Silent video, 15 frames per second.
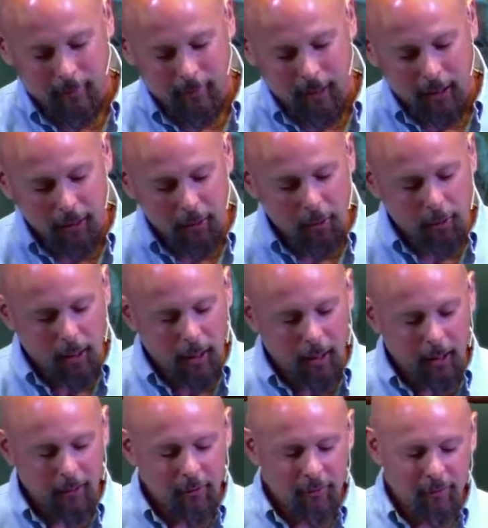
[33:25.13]

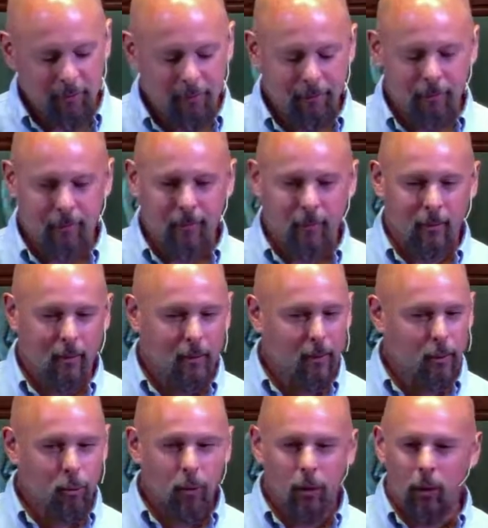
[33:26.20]
Otherwise,
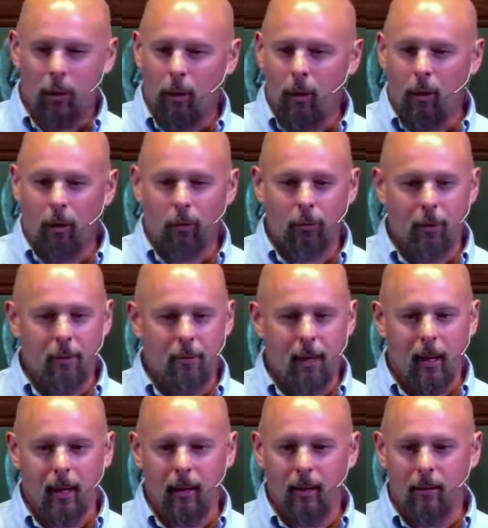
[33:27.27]
we all
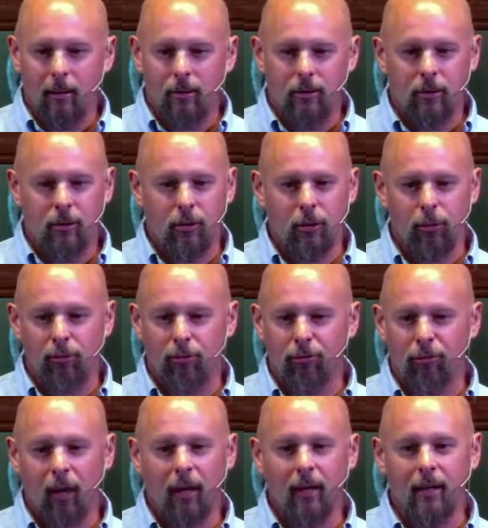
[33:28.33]
remain too
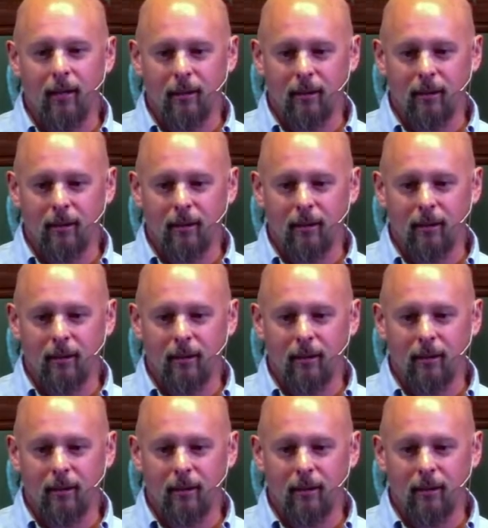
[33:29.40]
frightened.